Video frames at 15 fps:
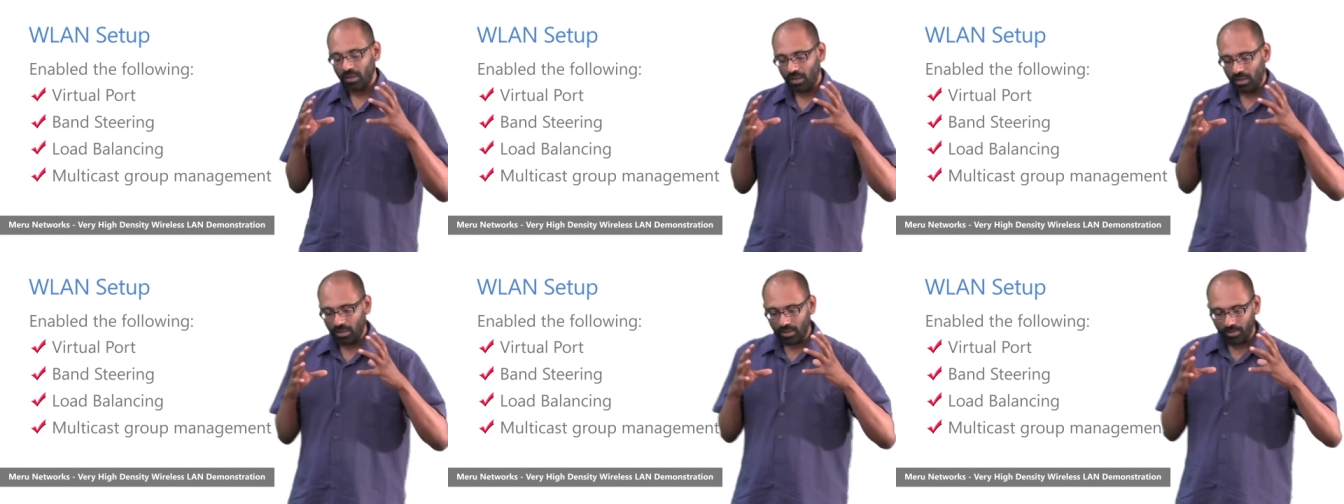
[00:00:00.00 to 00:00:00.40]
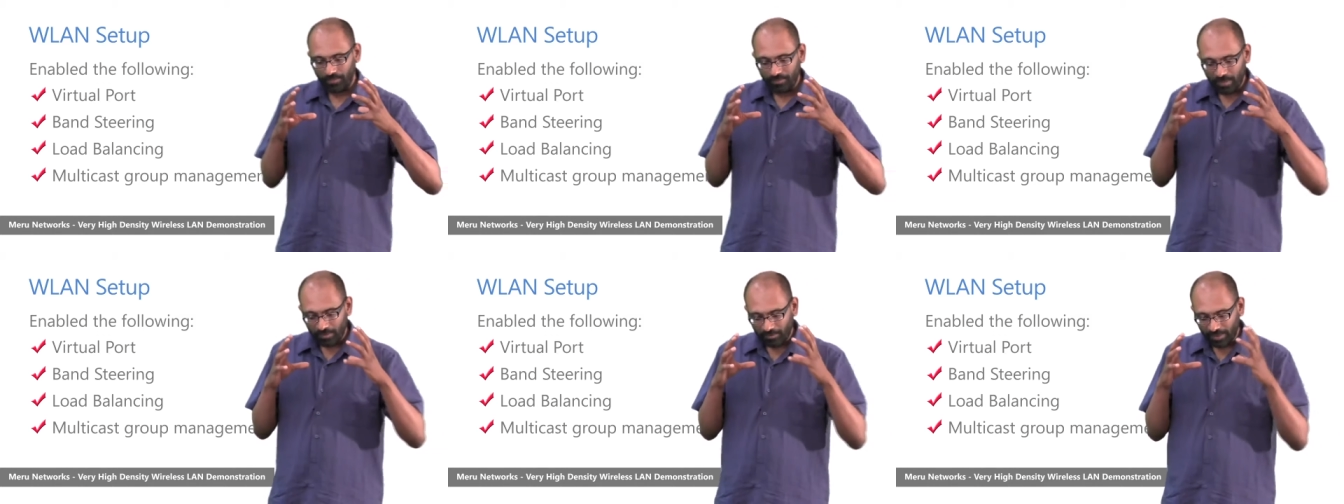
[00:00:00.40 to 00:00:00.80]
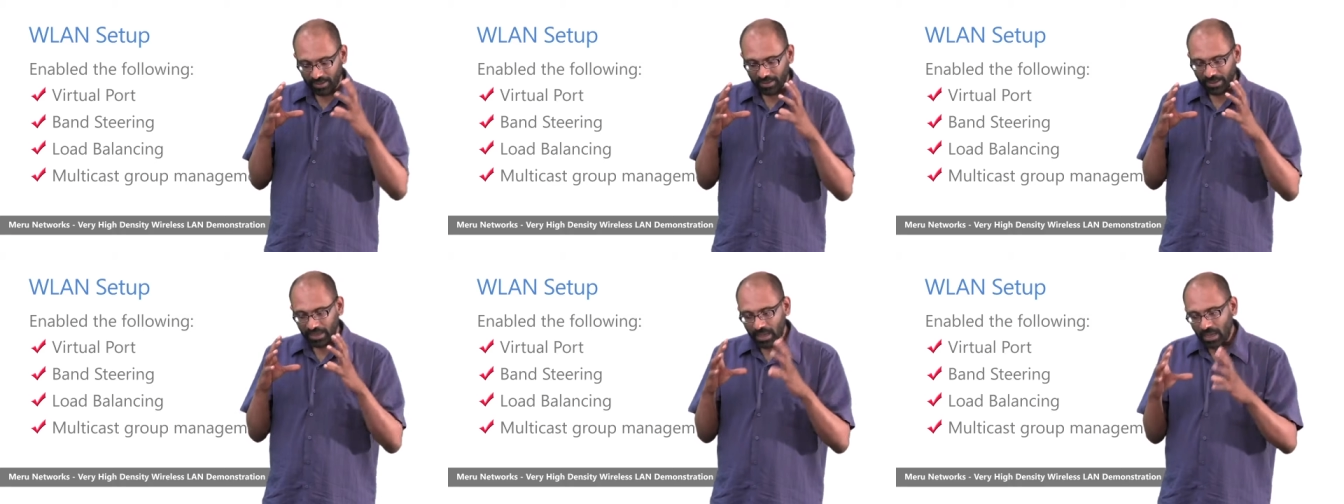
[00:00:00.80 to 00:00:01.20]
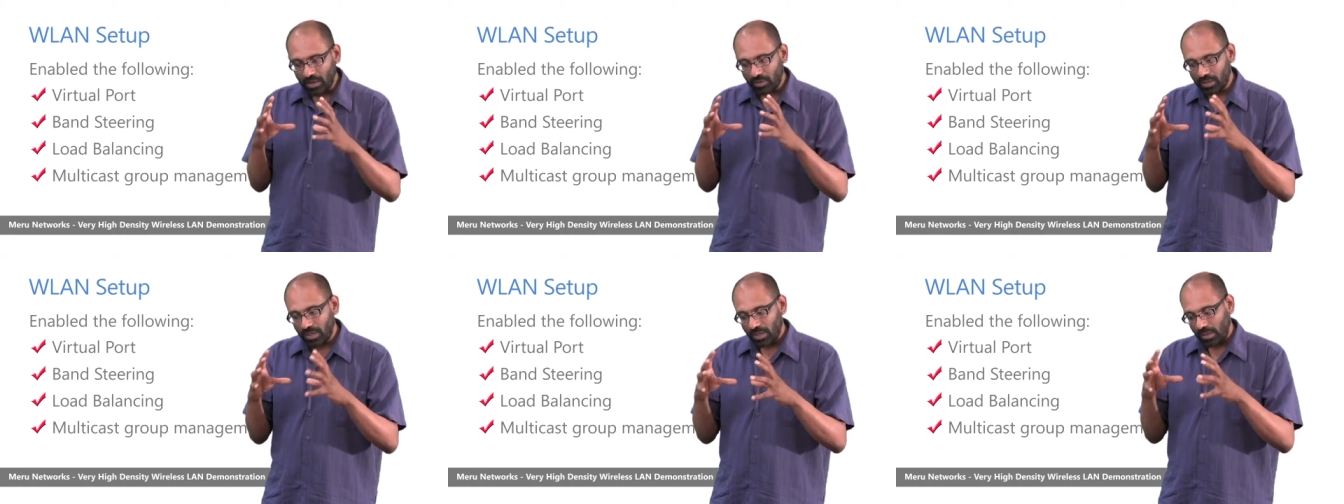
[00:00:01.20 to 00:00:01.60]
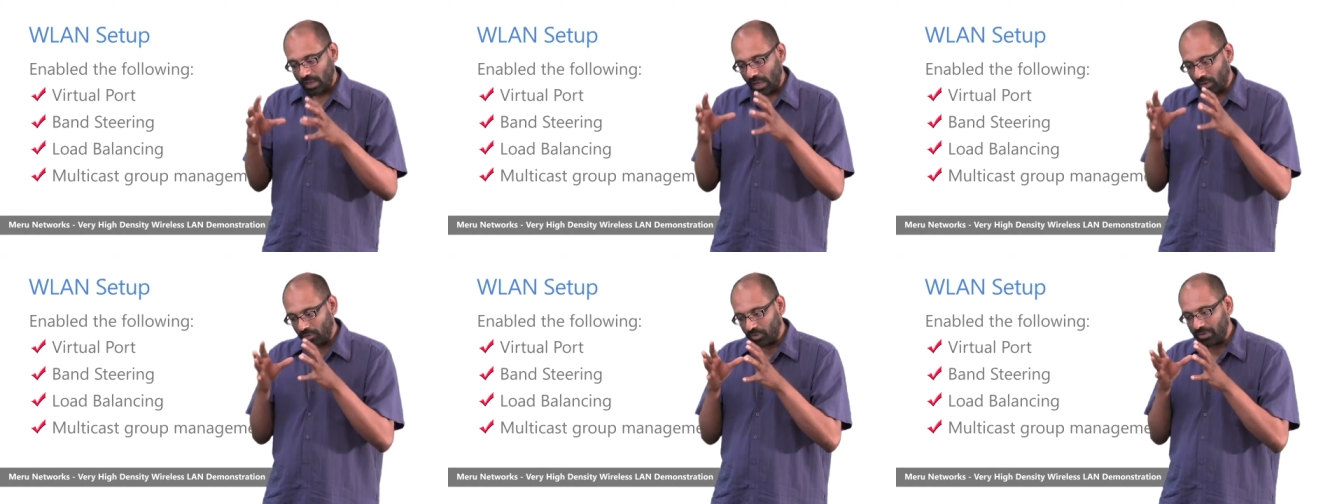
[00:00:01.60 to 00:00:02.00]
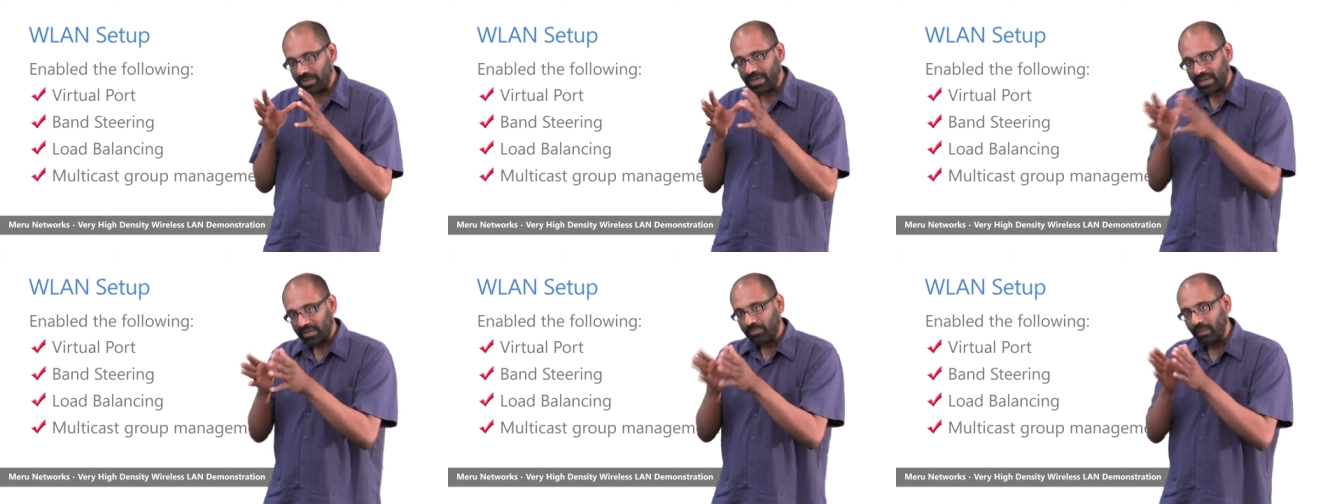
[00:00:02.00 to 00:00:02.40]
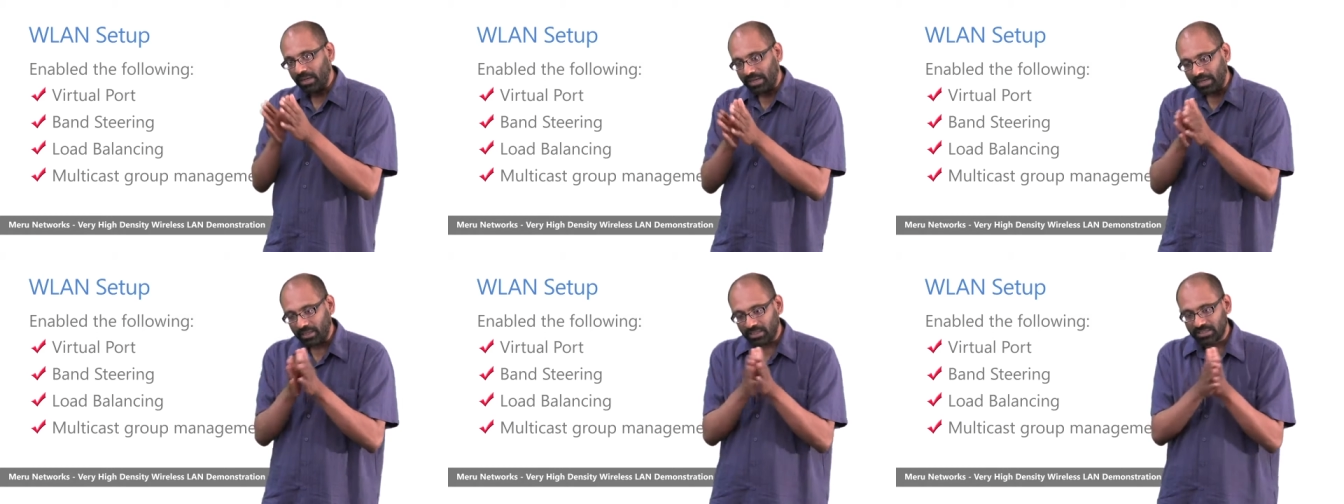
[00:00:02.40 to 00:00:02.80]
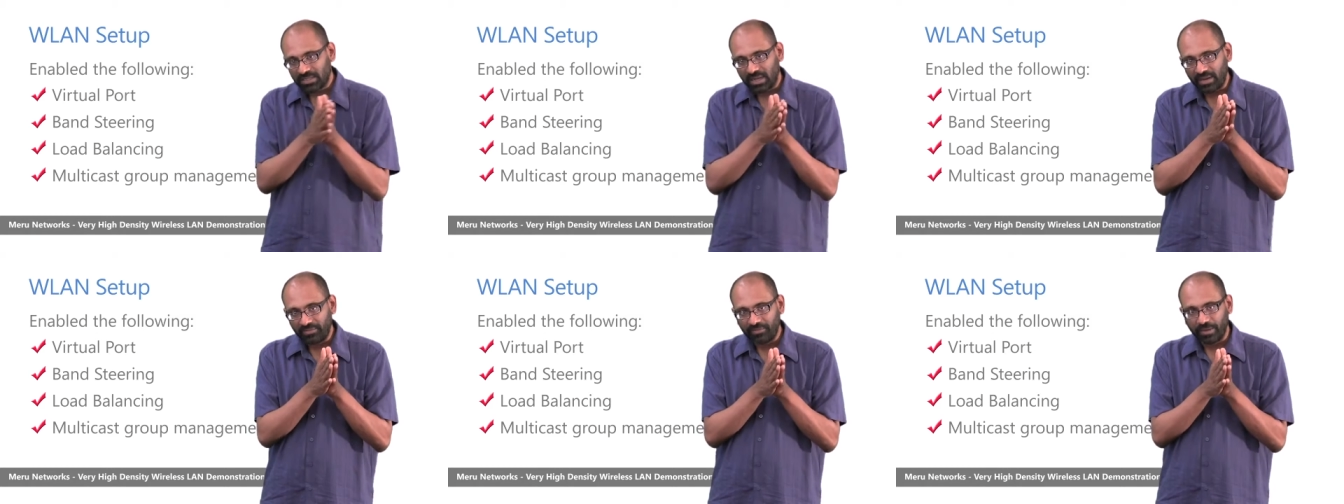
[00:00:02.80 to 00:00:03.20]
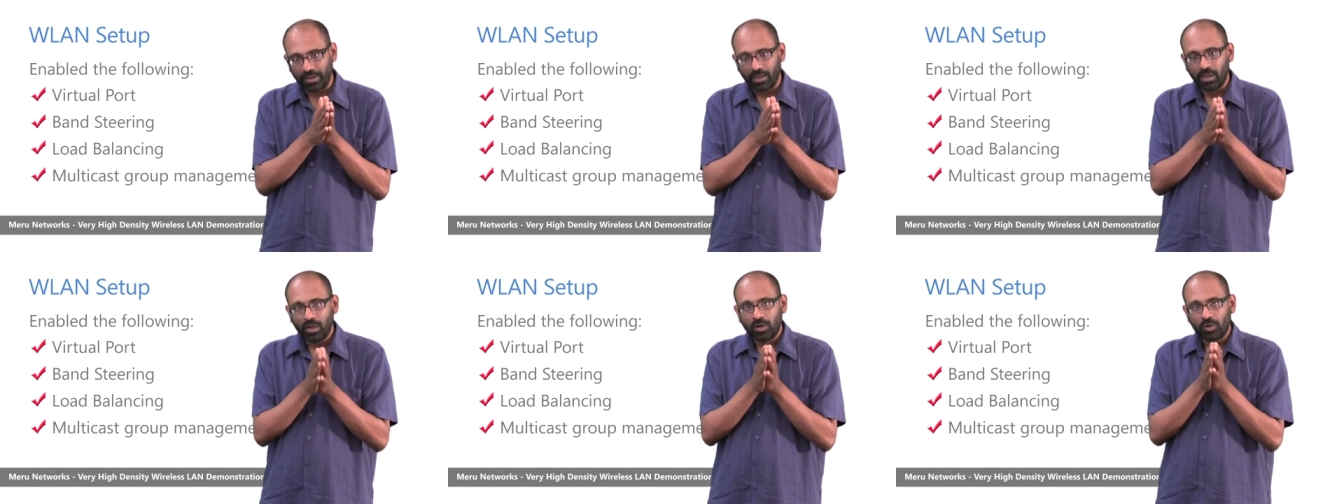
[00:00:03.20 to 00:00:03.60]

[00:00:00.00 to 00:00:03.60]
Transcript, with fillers: uh, figuring out how to direct multicast traffic